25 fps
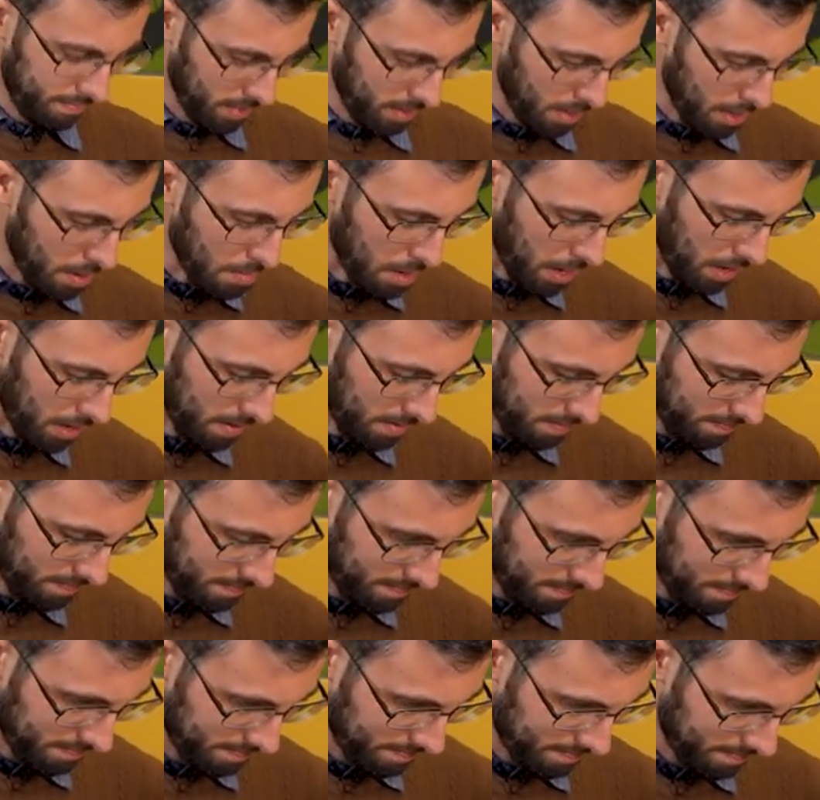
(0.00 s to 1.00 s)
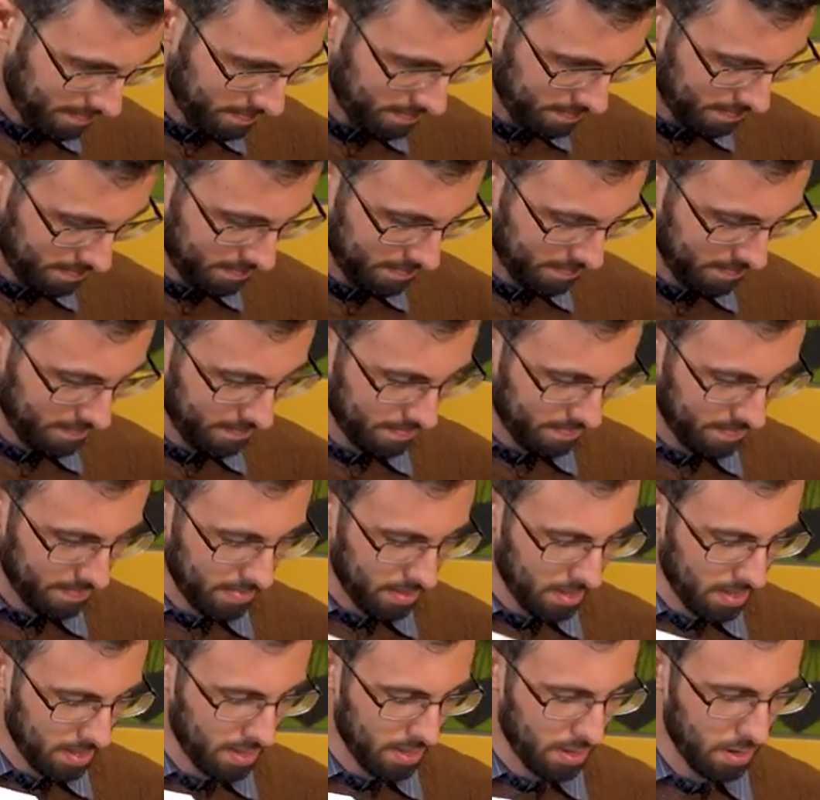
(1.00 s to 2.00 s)
Come on.
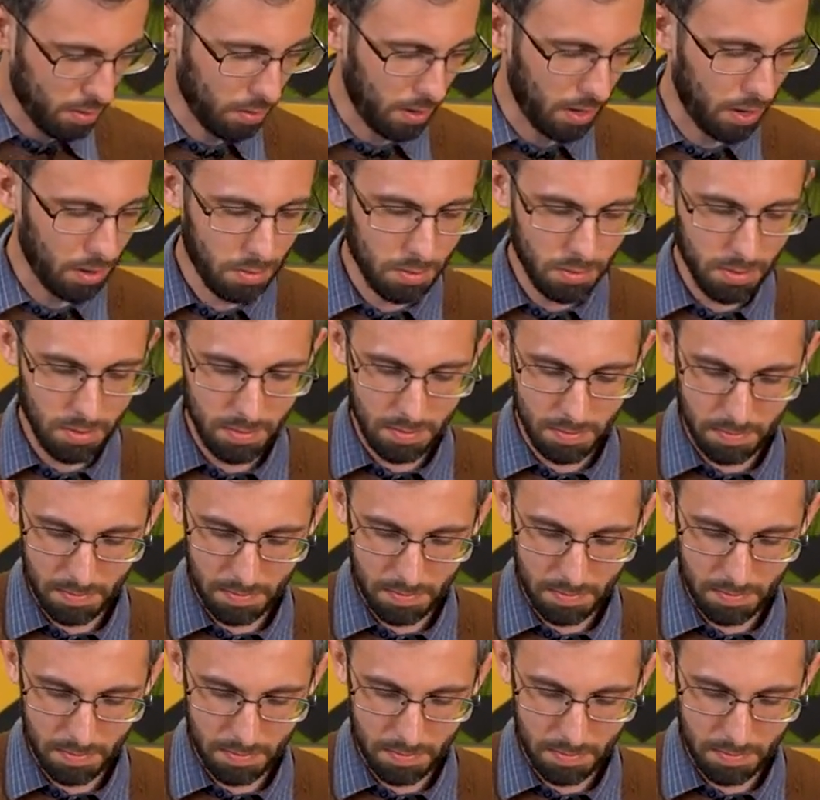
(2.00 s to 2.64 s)
There we go.